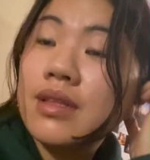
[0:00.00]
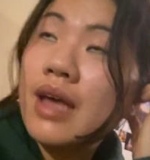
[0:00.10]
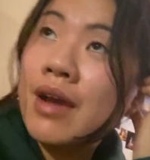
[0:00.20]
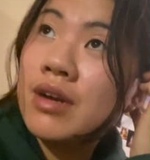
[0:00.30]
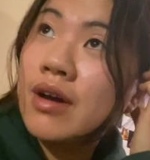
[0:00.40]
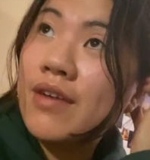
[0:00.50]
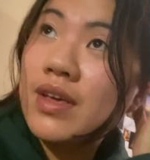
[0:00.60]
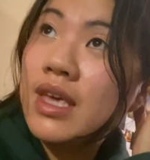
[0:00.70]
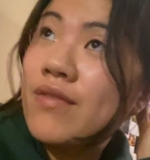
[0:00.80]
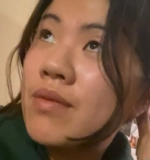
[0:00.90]
I don't know, I feel
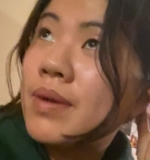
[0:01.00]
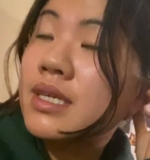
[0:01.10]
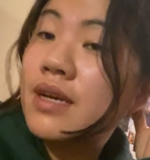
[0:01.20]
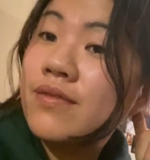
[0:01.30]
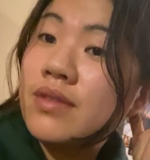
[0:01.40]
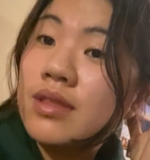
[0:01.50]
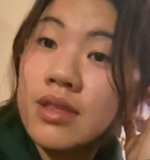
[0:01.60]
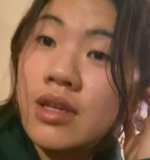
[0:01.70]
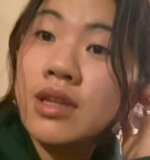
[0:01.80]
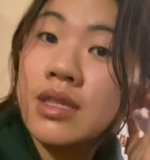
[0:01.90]
like giving myself
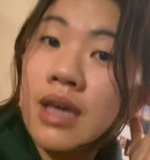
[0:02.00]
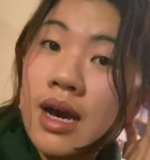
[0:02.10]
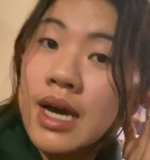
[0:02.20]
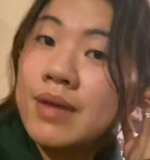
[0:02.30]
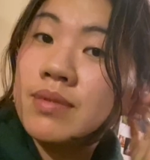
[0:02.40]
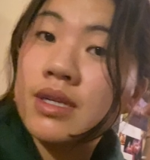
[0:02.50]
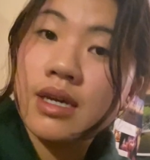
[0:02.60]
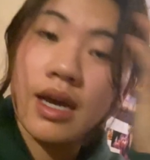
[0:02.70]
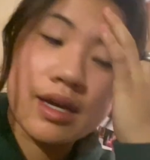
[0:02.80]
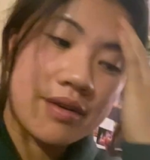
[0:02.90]
the time to
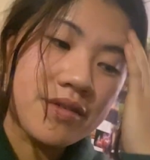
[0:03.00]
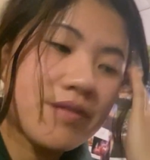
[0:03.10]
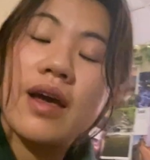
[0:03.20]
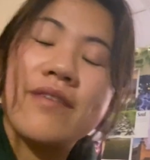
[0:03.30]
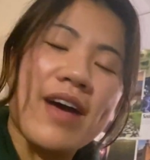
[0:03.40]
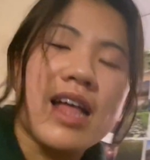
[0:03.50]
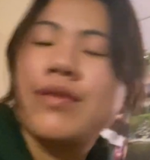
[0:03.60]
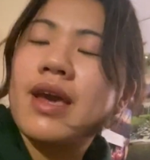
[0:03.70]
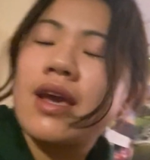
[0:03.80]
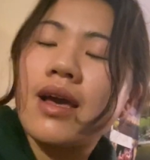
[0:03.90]
kind of
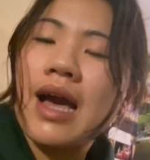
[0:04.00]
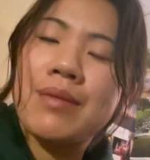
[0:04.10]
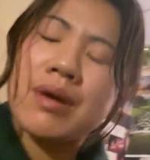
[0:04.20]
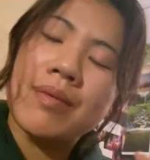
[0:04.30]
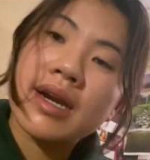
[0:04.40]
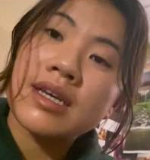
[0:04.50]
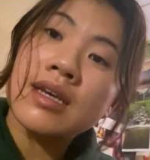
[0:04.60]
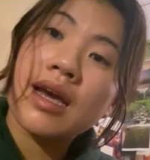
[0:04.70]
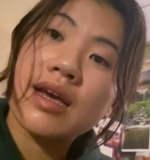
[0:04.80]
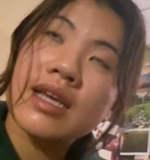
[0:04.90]
evaluate how my
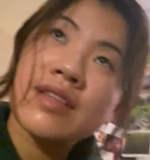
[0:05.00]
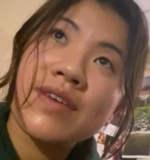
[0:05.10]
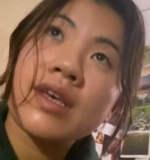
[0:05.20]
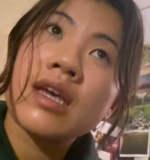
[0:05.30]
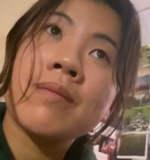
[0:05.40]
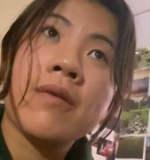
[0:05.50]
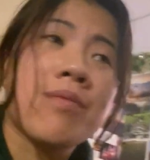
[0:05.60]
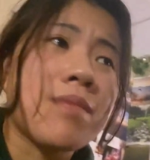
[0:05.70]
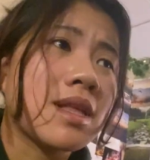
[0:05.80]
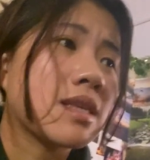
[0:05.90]
body is feeling, both
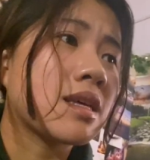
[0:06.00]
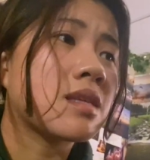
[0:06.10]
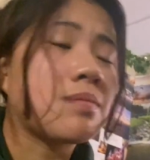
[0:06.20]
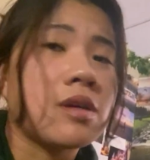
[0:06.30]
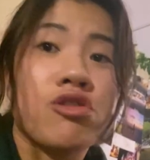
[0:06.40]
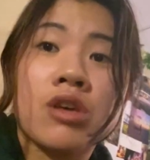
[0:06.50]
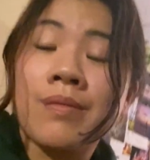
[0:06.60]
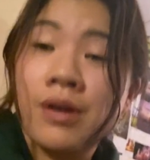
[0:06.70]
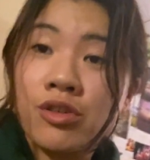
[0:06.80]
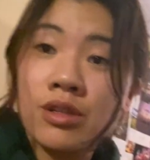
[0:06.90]
mentally, spiritually,
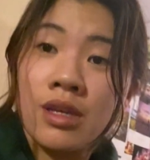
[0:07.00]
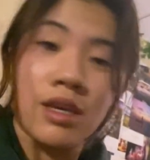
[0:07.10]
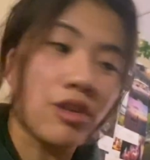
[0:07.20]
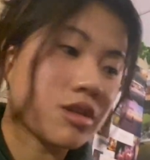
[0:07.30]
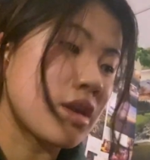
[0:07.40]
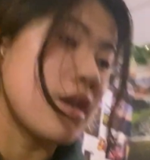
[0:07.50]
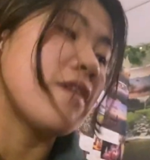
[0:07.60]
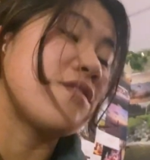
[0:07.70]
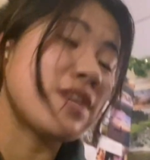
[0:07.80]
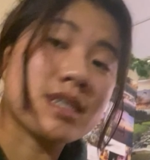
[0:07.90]
emotionally, just
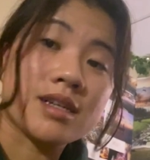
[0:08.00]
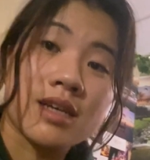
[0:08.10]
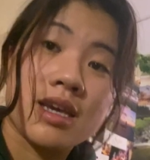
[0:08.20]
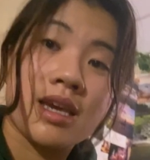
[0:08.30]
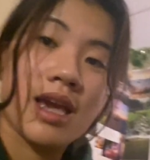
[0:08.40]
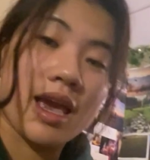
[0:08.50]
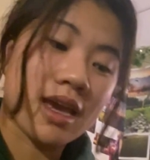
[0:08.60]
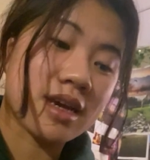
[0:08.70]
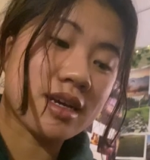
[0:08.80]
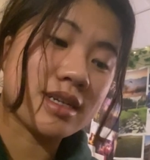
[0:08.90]
physically.
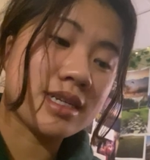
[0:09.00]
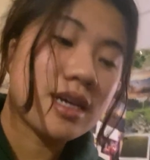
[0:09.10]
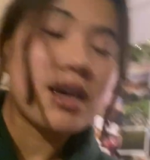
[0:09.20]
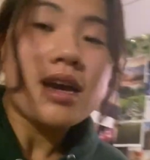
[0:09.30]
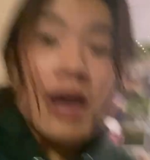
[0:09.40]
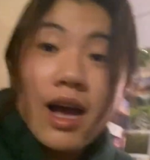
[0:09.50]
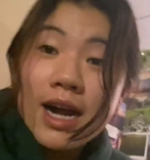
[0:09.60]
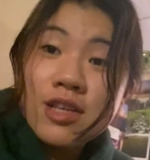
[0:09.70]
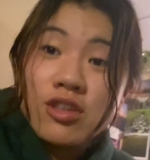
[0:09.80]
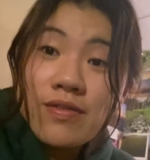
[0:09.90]
And
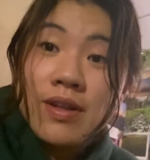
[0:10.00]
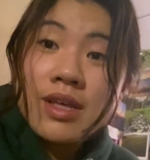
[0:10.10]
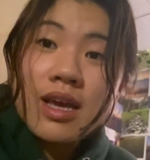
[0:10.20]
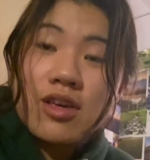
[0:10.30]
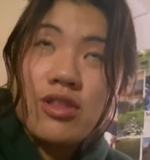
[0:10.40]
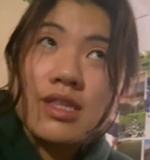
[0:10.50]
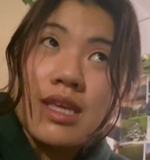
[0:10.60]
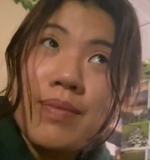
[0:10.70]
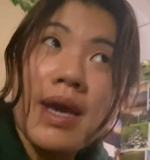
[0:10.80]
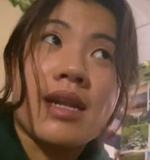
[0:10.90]
I just felt like I should
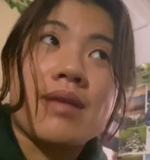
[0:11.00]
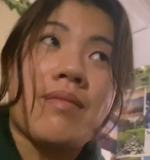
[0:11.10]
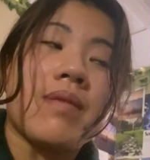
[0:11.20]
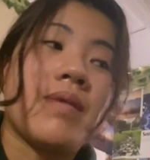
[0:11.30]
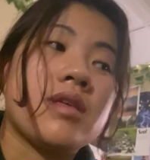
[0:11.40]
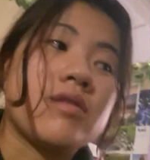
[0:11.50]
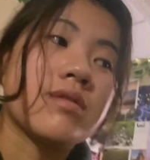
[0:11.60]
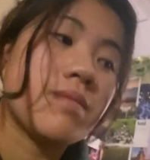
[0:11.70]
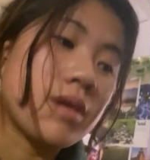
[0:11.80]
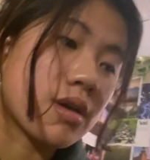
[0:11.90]
sleep in and maybe do
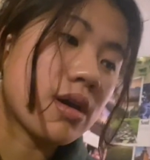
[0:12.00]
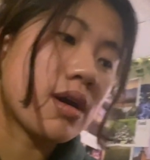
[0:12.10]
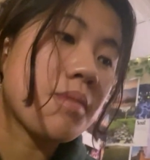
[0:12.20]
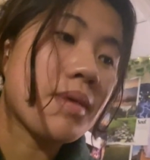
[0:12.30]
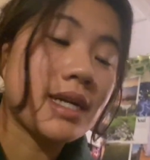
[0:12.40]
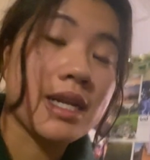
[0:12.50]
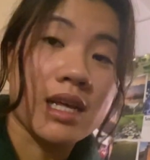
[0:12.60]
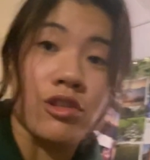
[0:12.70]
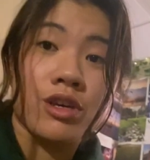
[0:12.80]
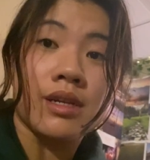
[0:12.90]
some yoga and
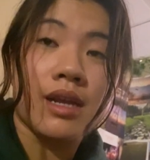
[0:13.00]
meditation